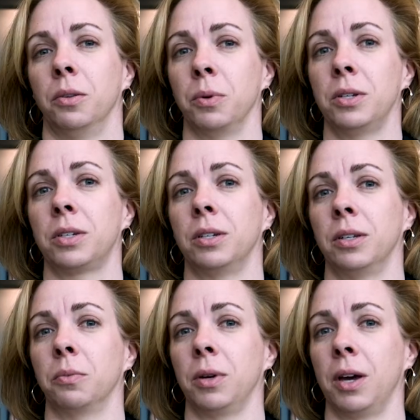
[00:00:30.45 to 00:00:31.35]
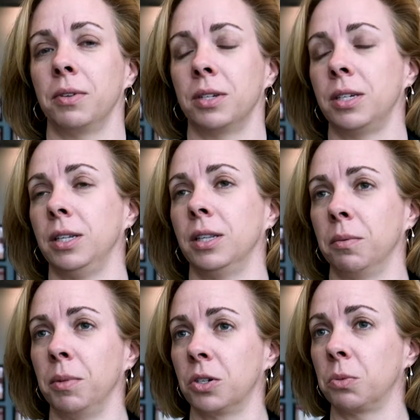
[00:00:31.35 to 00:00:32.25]
The reason that we haven't seen
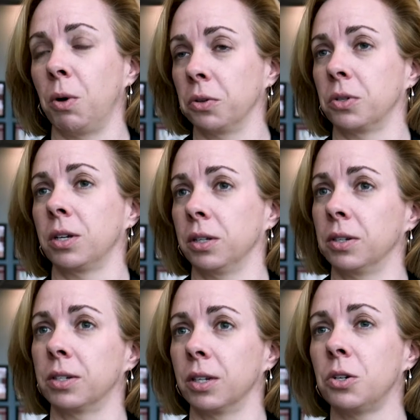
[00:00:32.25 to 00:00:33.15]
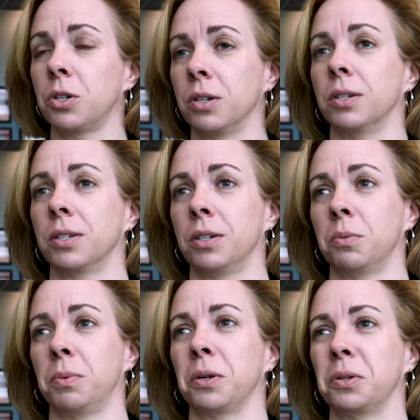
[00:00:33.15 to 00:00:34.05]
them in smaller scale installations
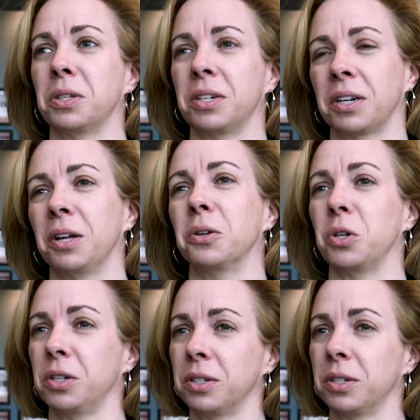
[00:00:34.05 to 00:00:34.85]
is because the technology